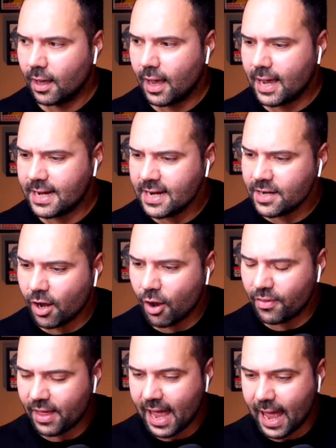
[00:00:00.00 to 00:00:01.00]
He didn't go
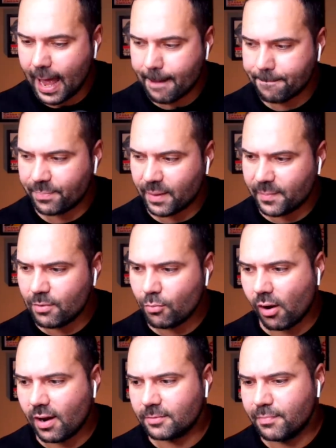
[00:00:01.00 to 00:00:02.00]
there.
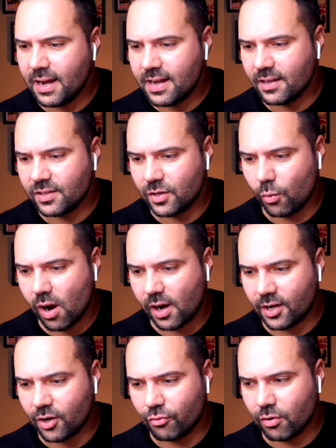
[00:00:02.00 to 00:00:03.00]
Meanwhile, his minions are
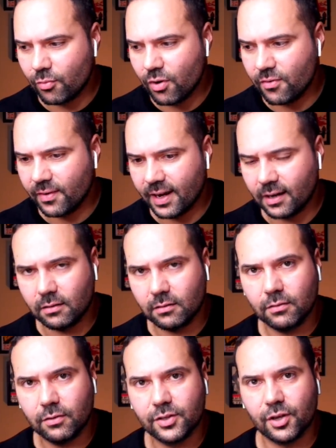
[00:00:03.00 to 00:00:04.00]
working on removing
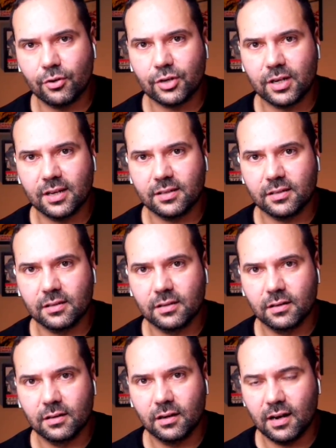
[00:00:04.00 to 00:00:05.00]
socialist
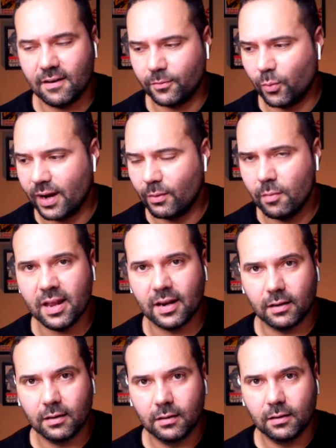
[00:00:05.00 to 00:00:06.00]
left-wing women
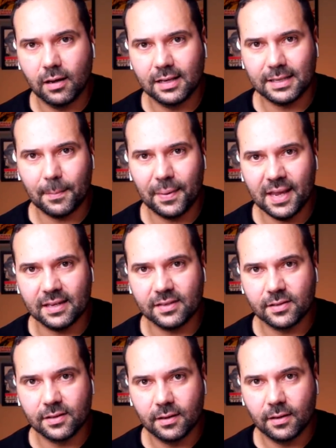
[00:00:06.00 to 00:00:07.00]
as
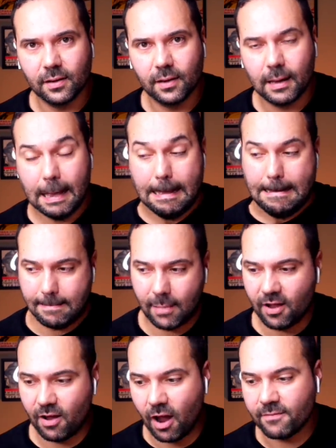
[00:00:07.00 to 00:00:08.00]
MPs.
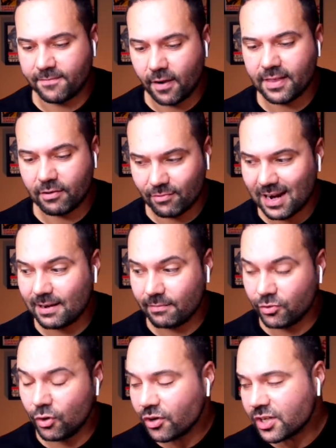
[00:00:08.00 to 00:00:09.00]
I find that really
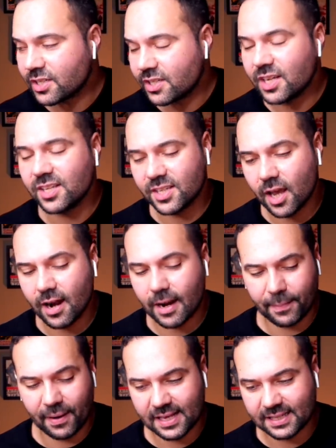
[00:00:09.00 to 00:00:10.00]
not just concerning
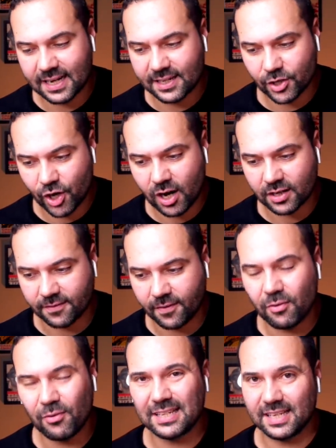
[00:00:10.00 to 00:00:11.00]
politically as a journalist. I find
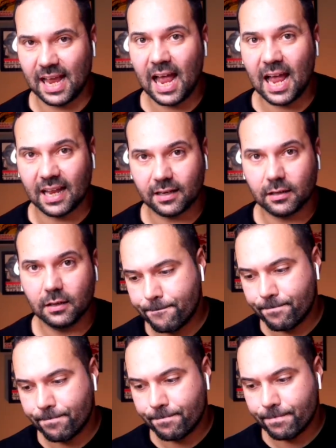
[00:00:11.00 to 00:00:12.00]
it really sad.
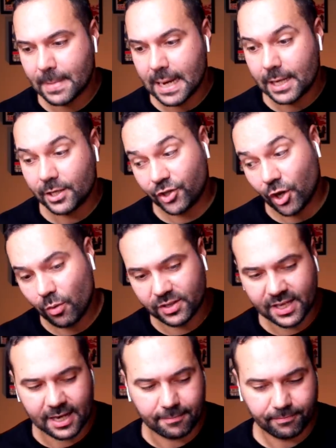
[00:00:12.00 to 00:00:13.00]
So we'll
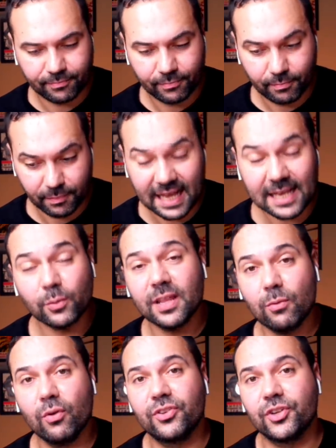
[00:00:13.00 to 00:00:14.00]
see. That's what they
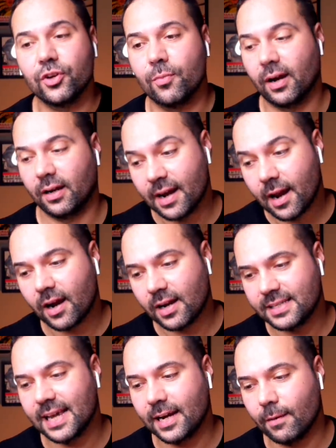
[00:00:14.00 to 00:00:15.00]
want to do, Michael. And like I
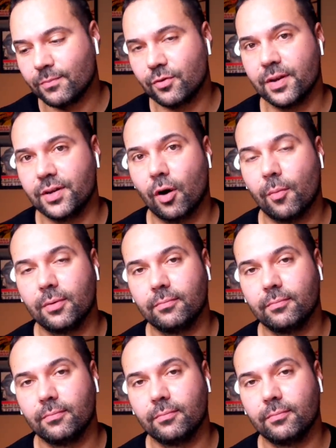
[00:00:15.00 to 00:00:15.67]
said, it comes from the top.